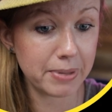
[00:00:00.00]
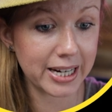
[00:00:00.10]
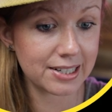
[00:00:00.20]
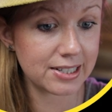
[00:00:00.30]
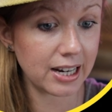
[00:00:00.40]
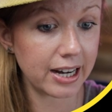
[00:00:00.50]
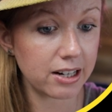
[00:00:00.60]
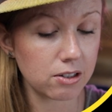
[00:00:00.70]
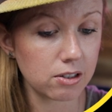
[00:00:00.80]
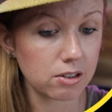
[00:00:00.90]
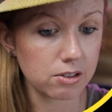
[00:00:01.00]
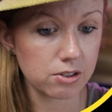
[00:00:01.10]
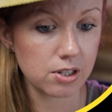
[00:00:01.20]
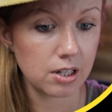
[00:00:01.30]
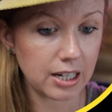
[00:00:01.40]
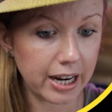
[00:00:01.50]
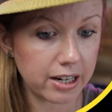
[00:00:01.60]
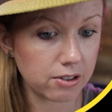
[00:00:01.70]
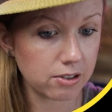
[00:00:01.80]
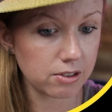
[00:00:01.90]
big titles,
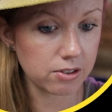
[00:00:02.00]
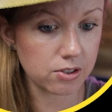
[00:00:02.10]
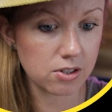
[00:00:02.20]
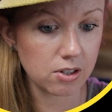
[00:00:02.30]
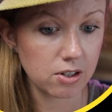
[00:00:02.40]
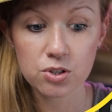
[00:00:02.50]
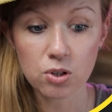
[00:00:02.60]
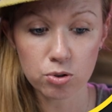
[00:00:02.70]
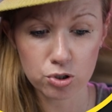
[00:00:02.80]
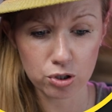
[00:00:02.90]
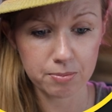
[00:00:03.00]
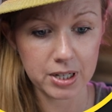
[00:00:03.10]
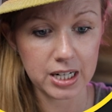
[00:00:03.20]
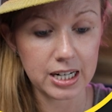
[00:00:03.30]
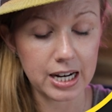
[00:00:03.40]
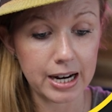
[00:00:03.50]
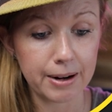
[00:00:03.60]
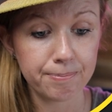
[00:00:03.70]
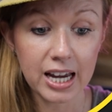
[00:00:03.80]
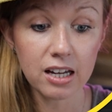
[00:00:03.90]
titles, social
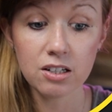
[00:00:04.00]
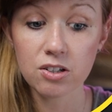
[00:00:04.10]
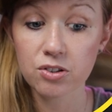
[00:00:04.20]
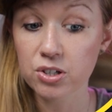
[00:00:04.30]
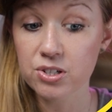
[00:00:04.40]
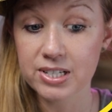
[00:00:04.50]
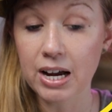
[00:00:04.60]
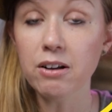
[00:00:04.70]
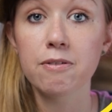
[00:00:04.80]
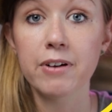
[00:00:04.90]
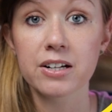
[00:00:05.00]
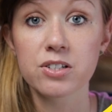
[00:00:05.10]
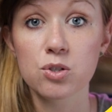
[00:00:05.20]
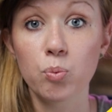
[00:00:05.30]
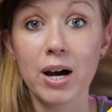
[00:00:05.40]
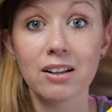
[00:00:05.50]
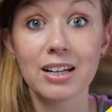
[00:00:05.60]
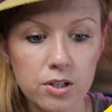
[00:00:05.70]
media, and there's sound effects as well.